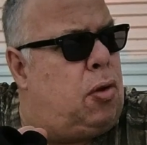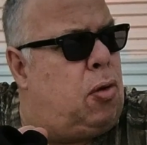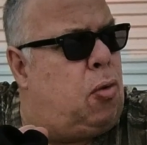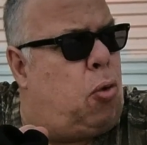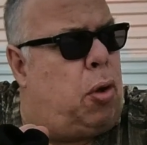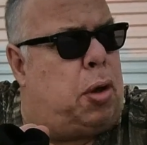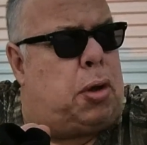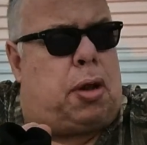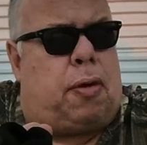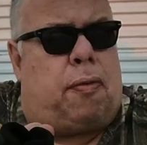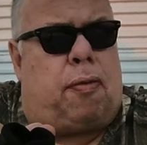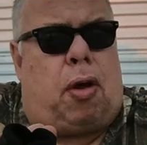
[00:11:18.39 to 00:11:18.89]

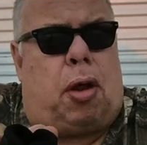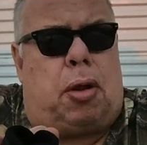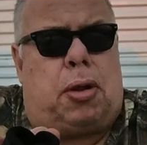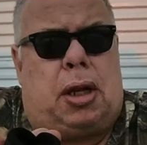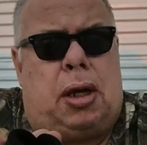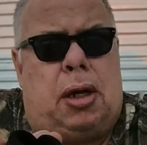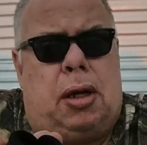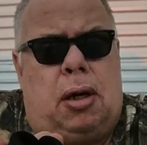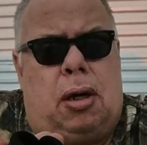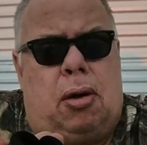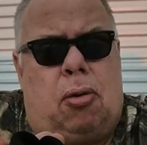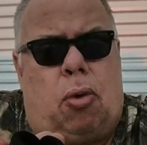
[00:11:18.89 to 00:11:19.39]
west of
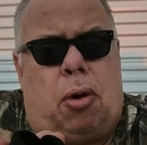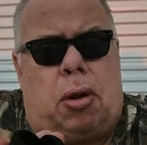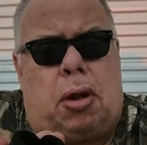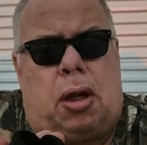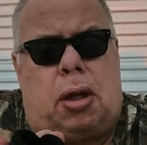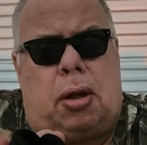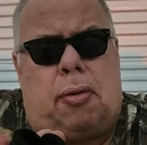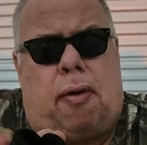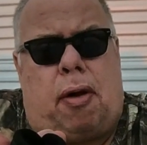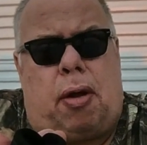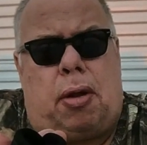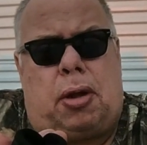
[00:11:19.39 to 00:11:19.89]
Austin,
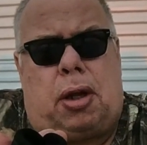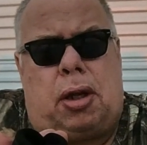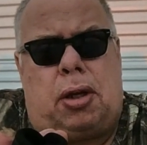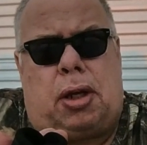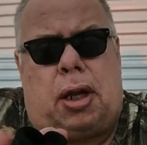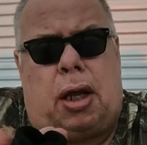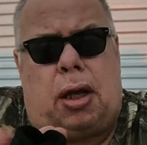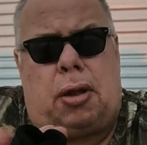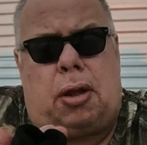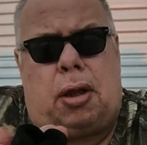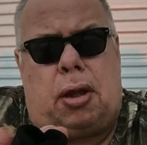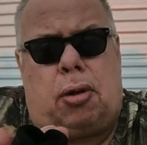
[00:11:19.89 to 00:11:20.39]

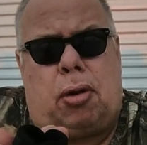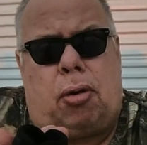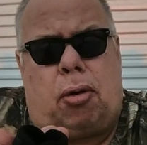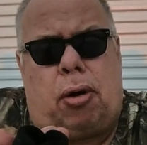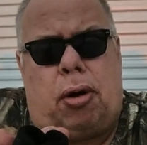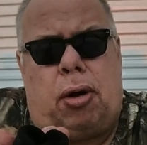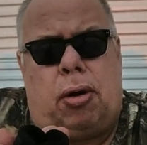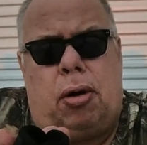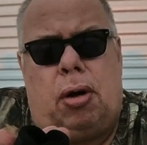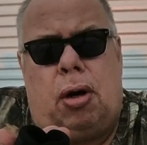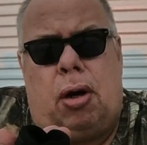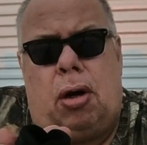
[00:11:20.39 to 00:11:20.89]
Texas,
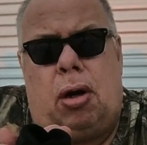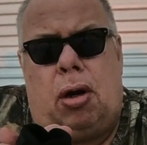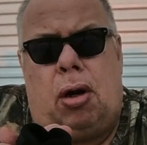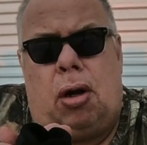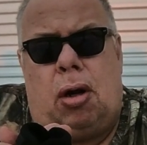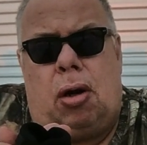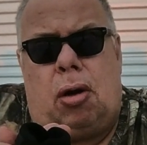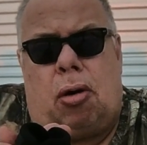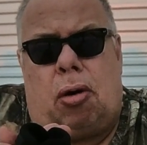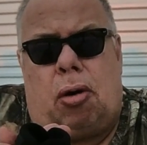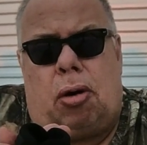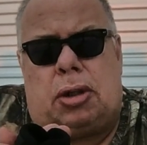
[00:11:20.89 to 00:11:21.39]

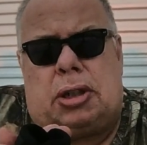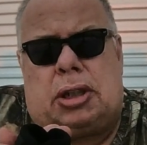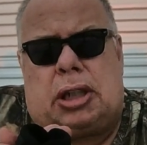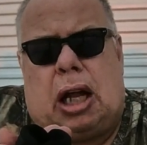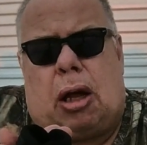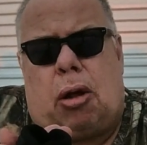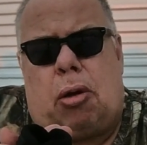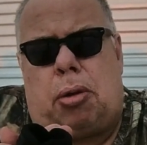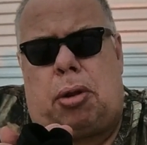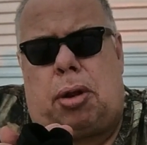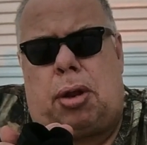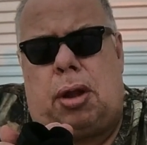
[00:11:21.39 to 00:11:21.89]
or
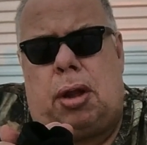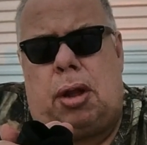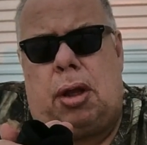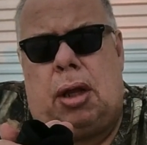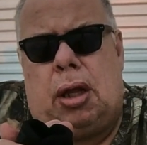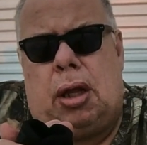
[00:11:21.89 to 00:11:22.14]
southwest